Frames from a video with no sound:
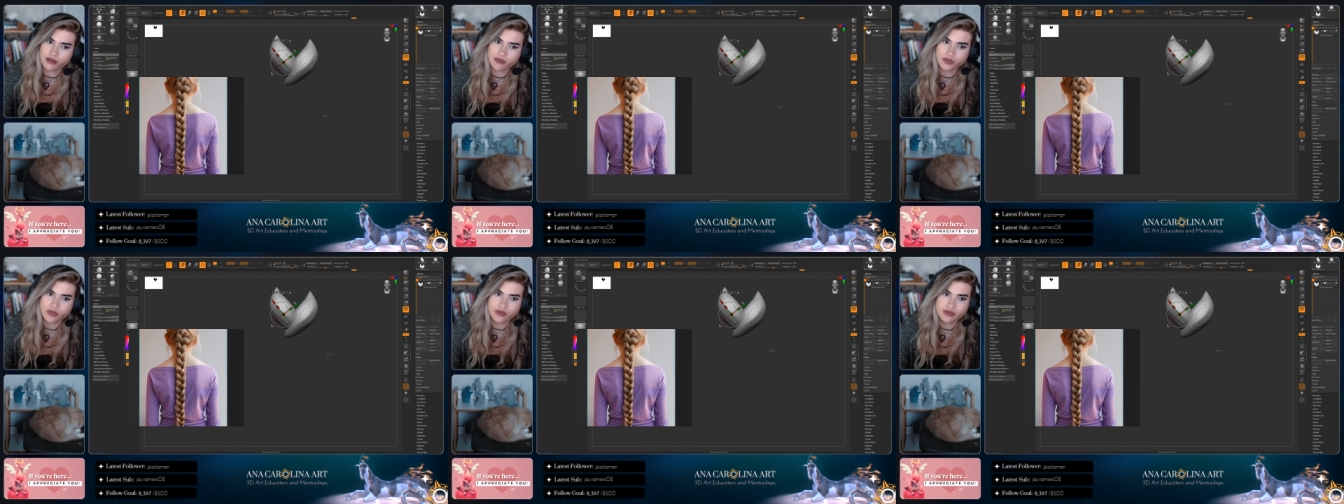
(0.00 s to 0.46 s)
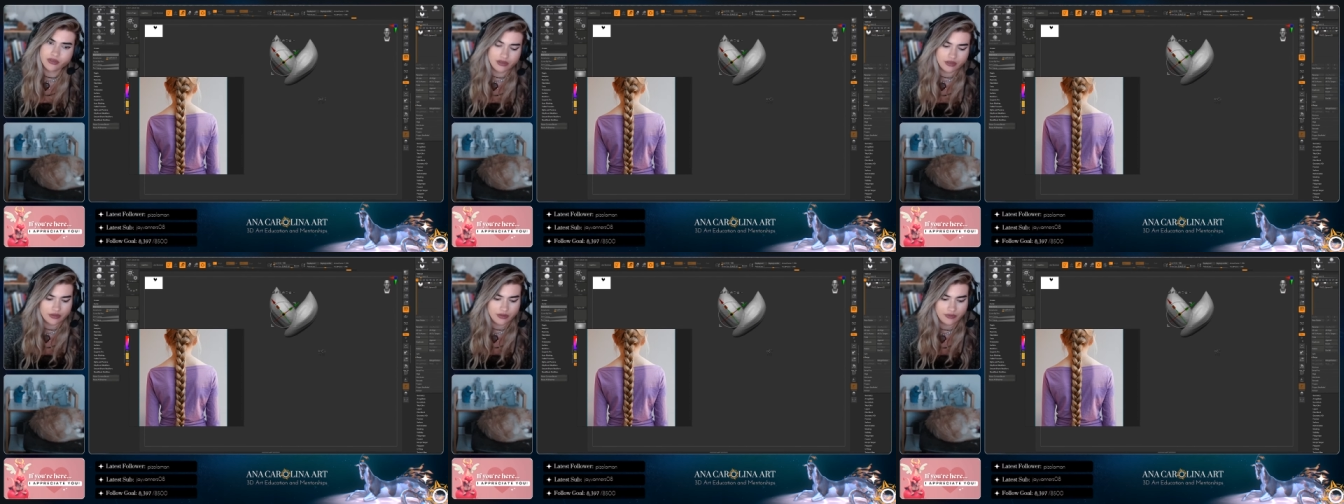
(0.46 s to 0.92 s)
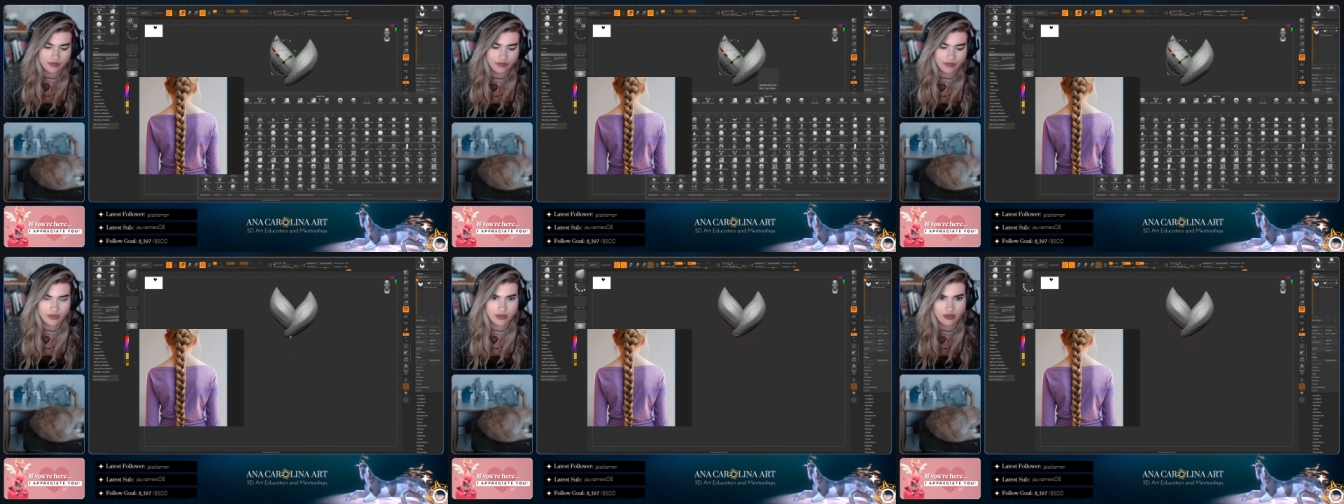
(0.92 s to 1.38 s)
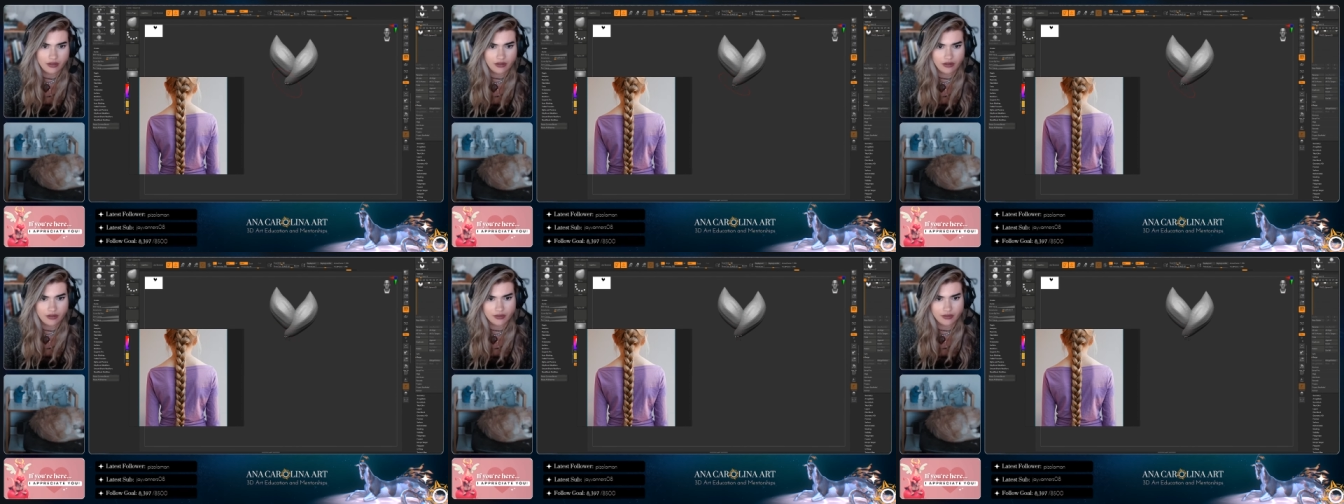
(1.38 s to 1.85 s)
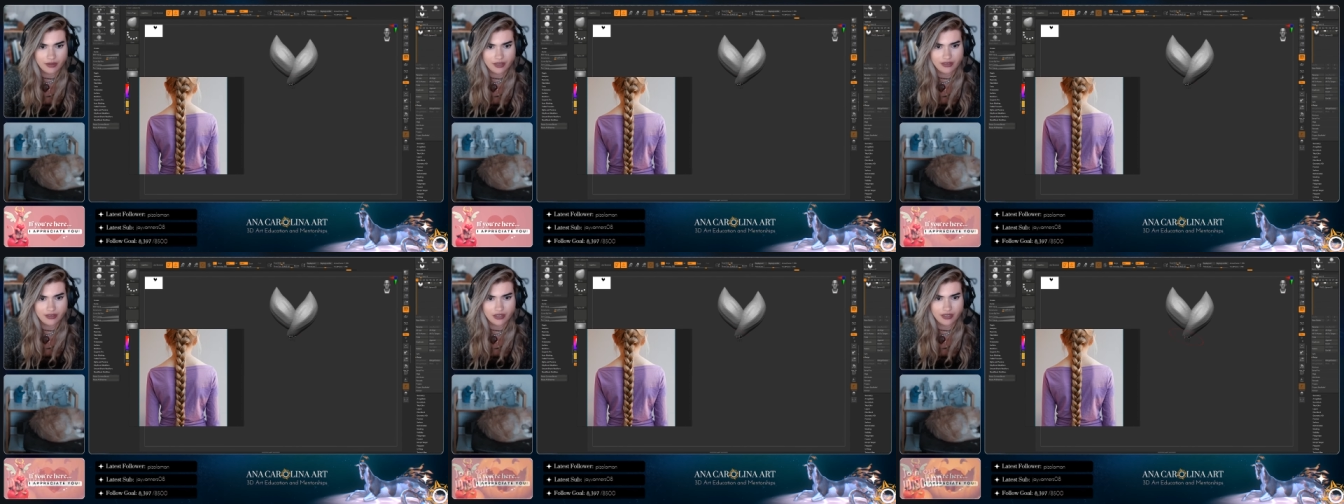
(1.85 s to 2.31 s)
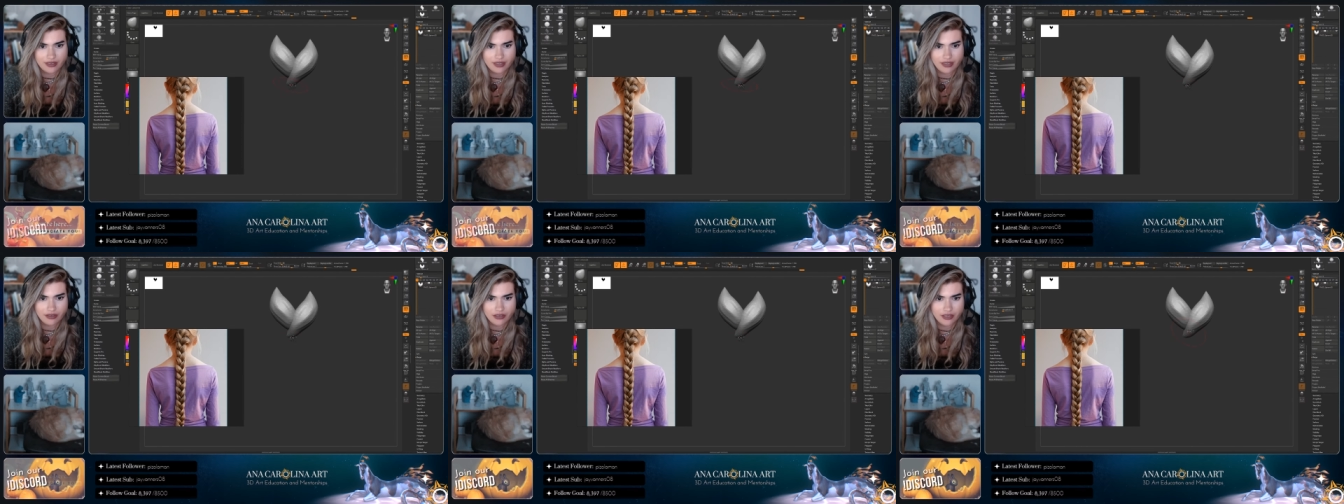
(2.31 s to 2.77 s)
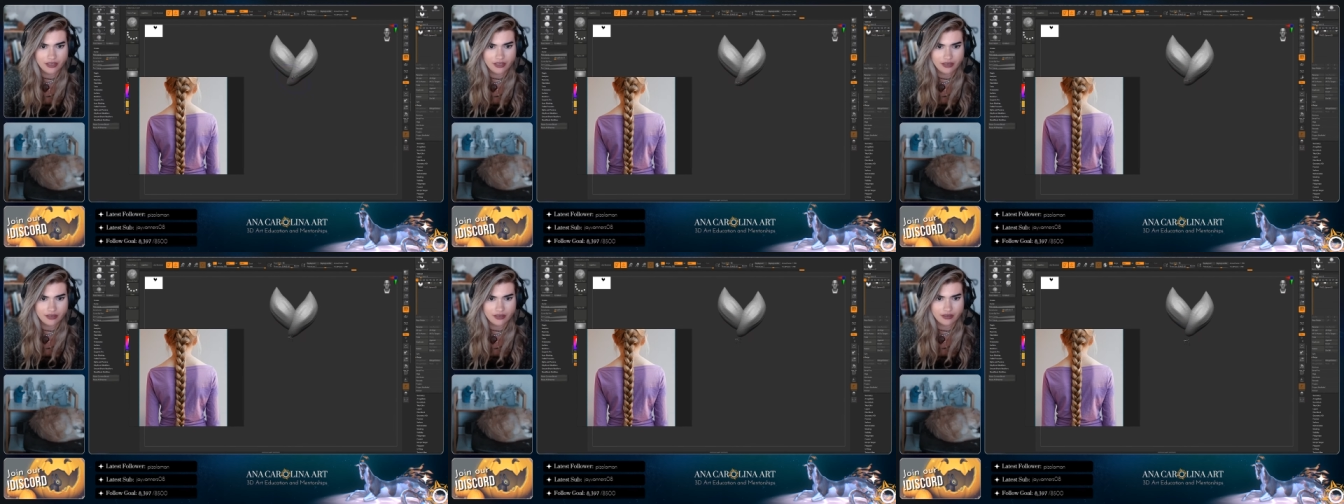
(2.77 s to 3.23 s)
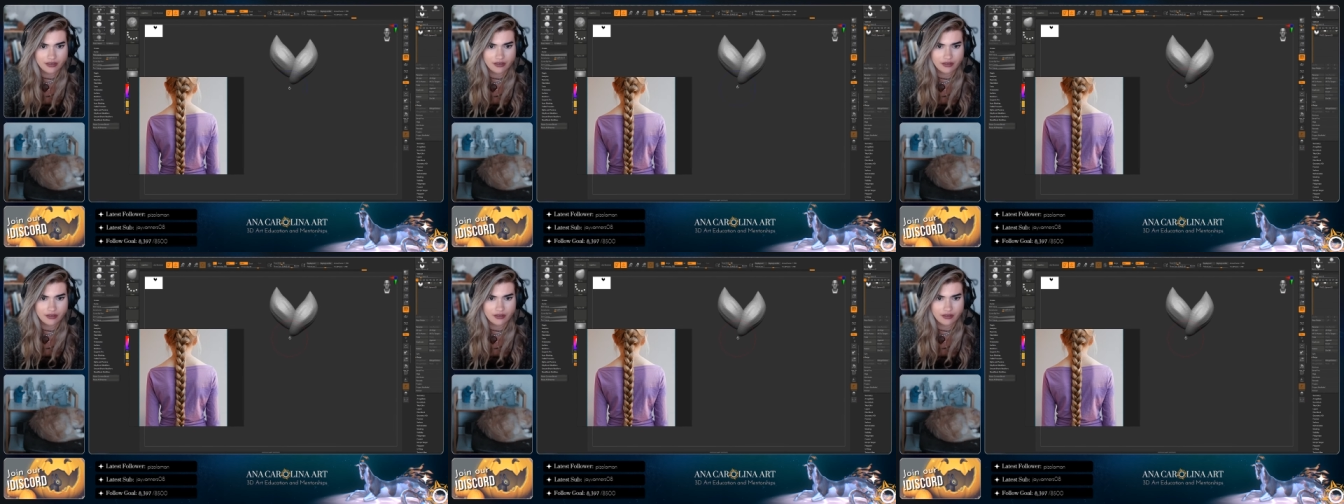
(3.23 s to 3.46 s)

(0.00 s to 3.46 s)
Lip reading: Almost. Also gonna try to center this